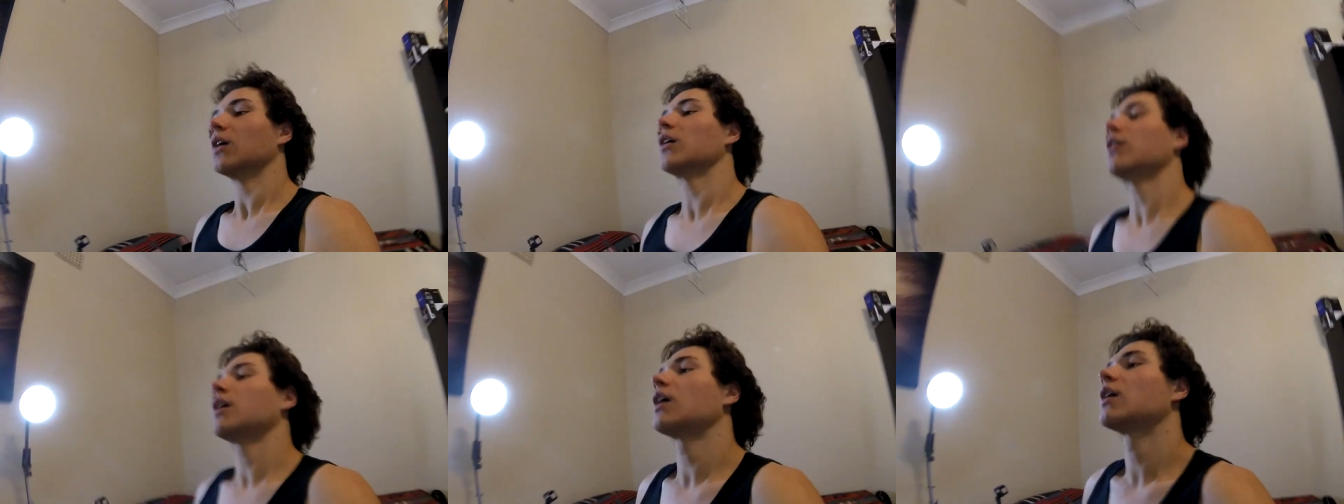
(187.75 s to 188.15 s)

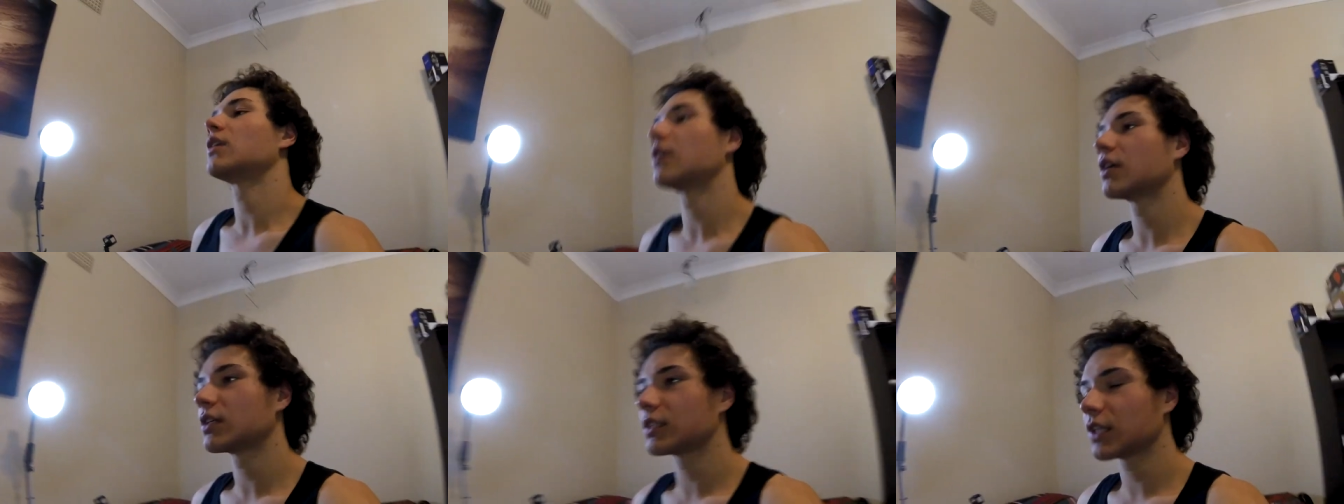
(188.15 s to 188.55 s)
Alright,
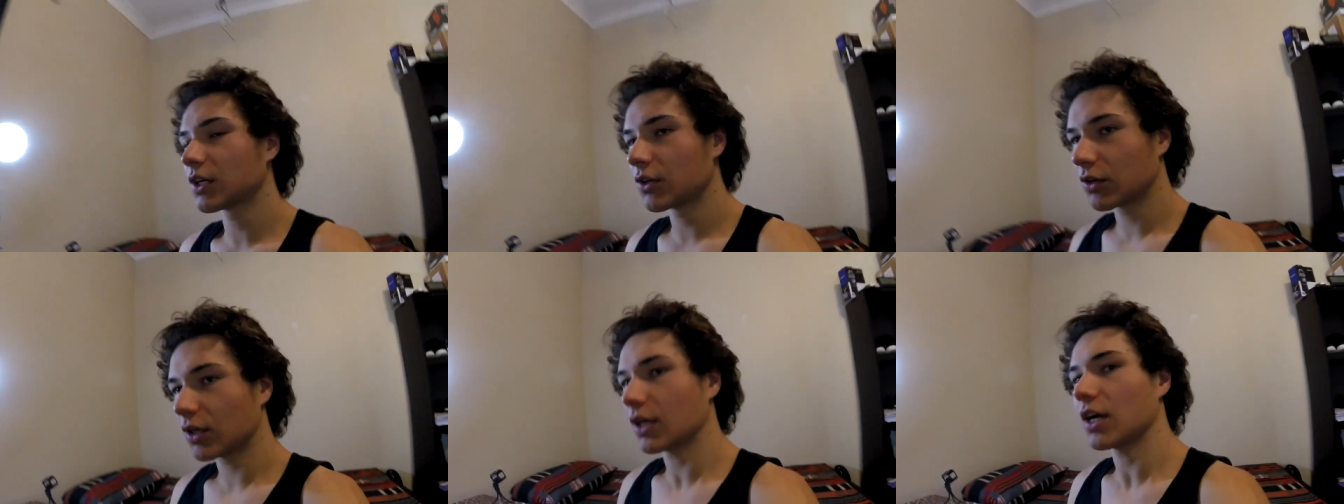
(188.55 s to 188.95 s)

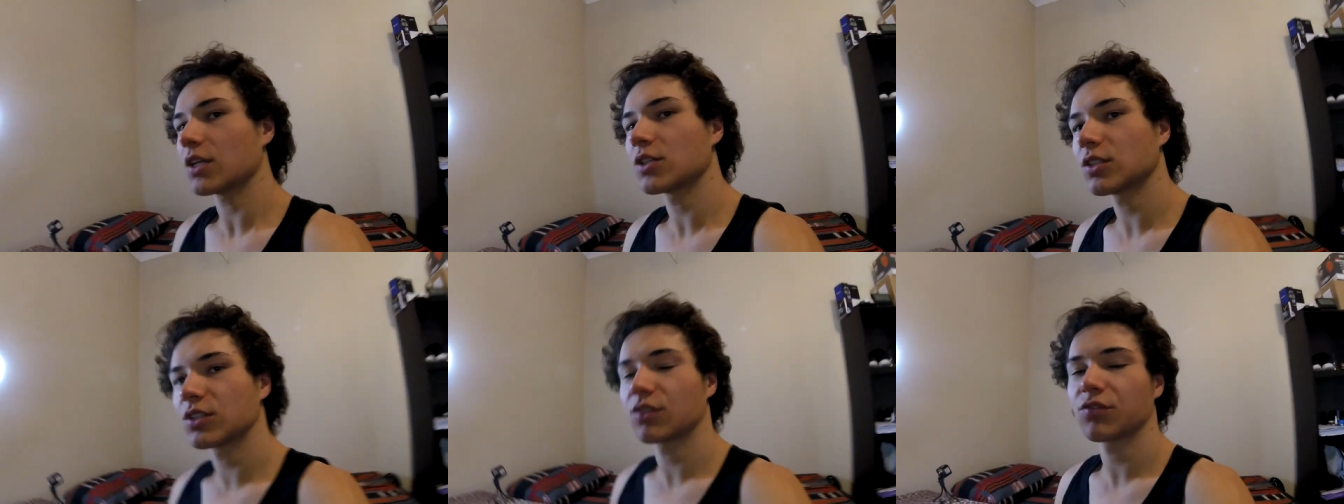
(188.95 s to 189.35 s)
so I
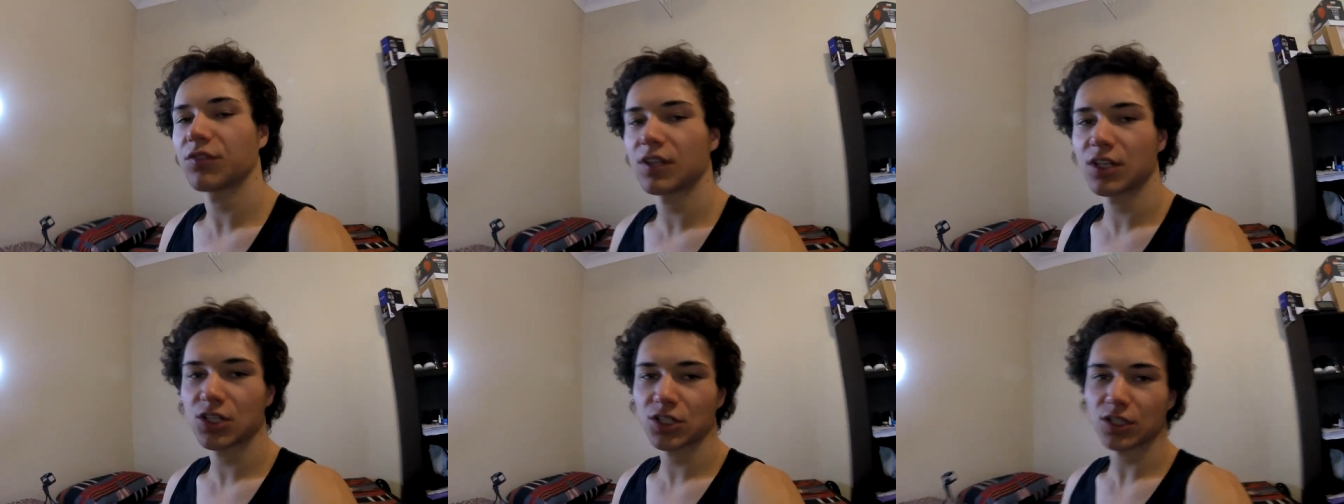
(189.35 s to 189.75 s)
just
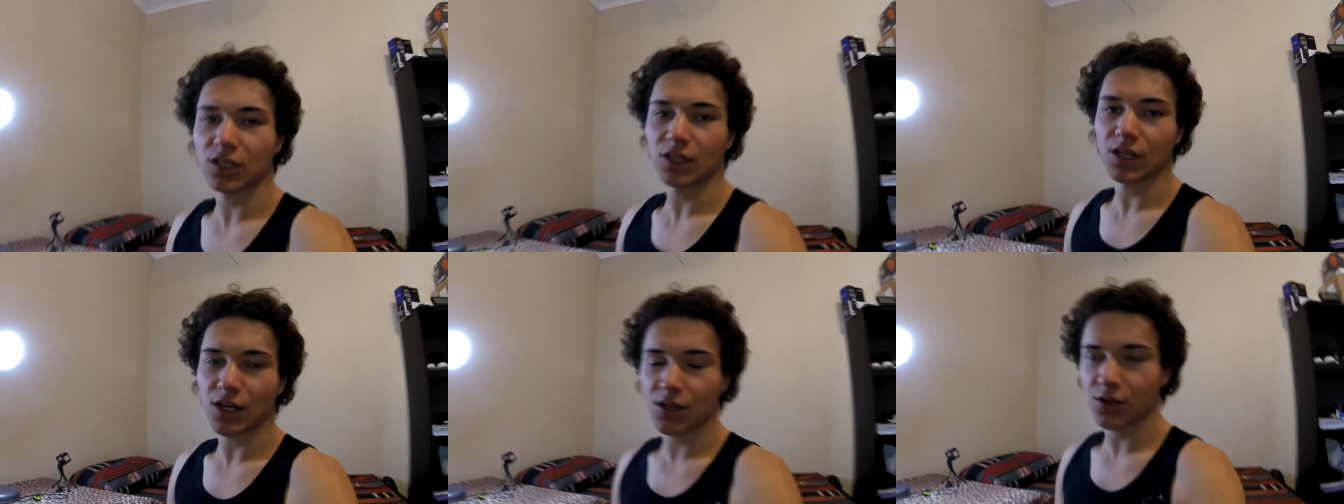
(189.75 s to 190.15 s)
finished
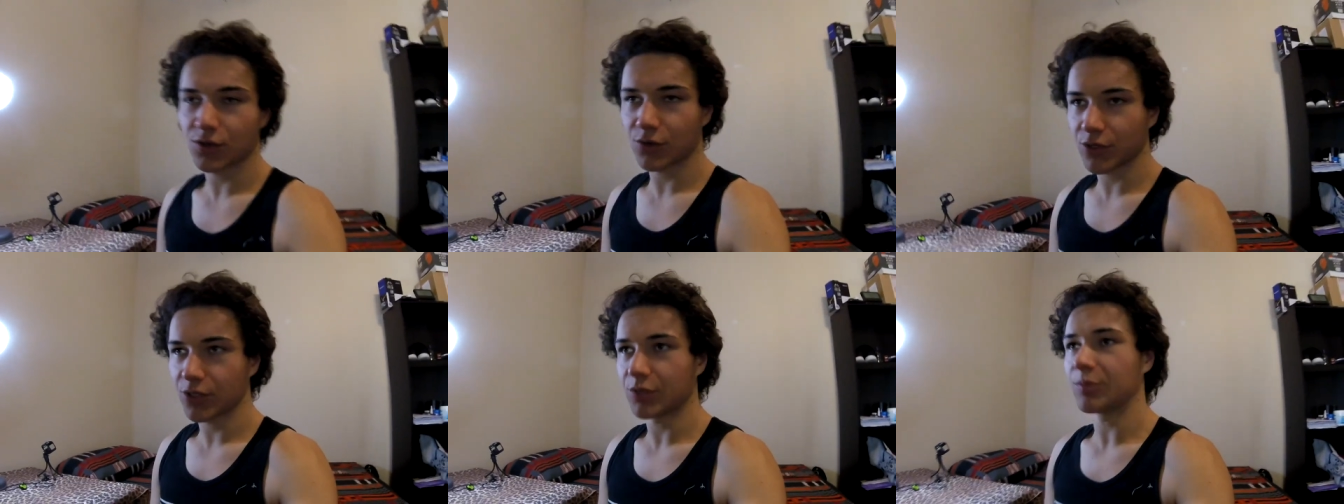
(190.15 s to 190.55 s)
another
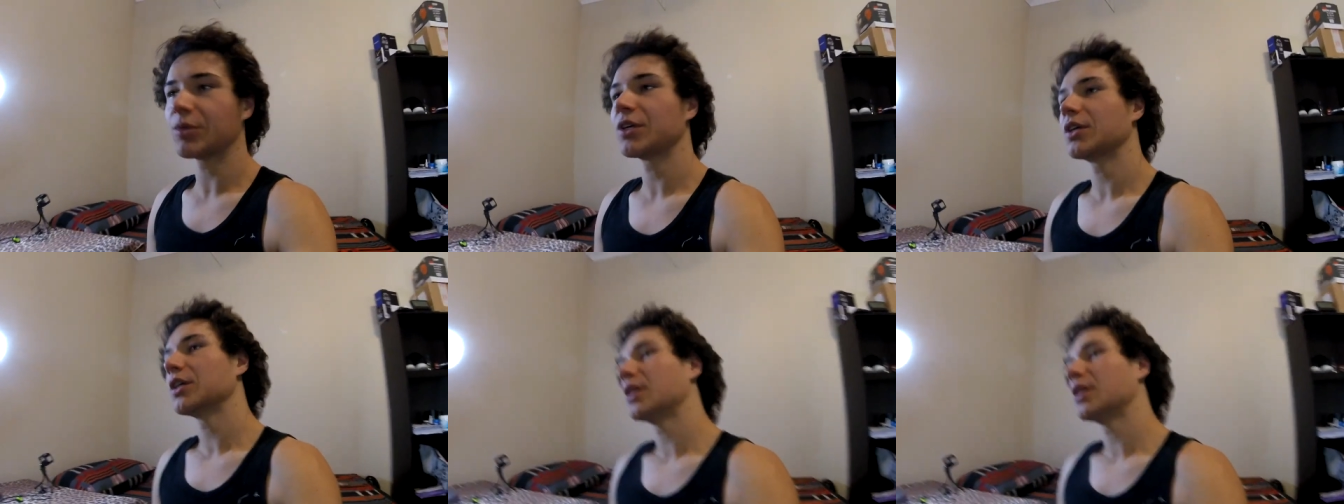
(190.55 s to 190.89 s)
room,